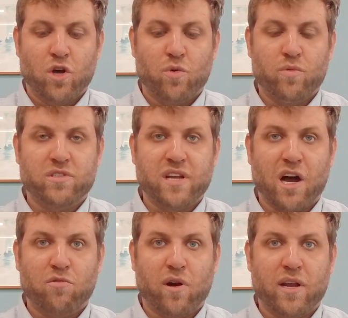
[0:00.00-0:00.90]
who is
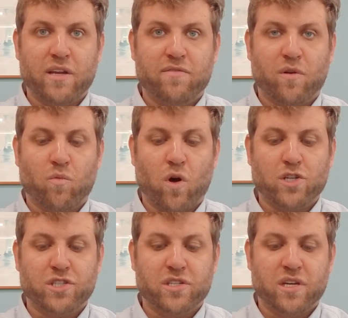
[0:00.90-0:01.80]
now running for
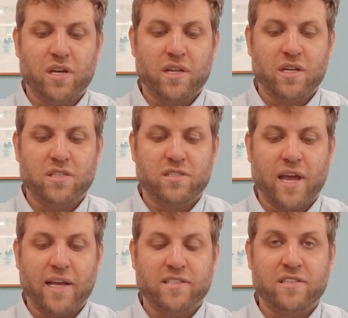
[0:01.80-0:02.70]
Washington
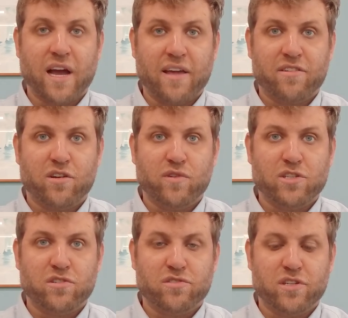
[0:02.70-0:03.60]
State's 9th
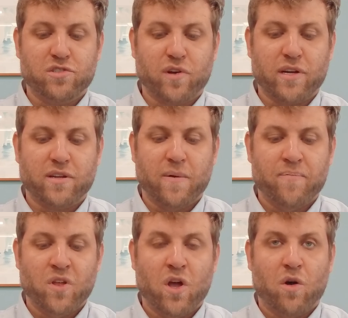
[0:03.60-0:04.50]
Congressional District,
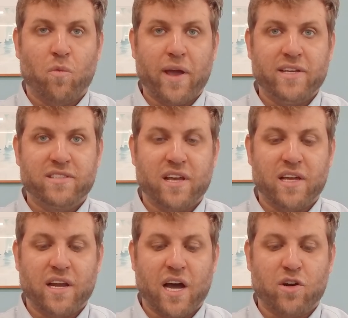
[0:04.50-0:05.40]
weighs
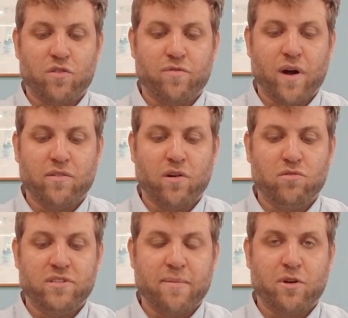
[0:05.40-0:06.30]
in on her
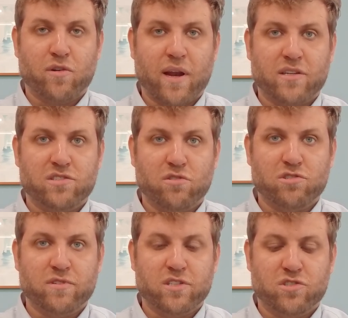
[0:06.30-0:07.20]
fellow Democratic
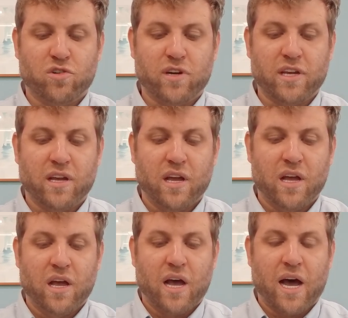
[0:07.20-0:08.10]
Socialist journey
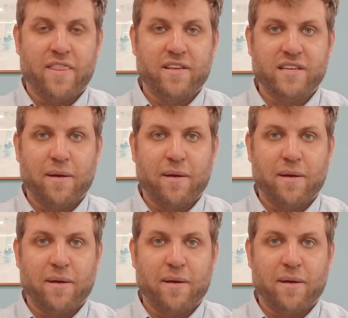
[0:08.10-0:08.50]
on this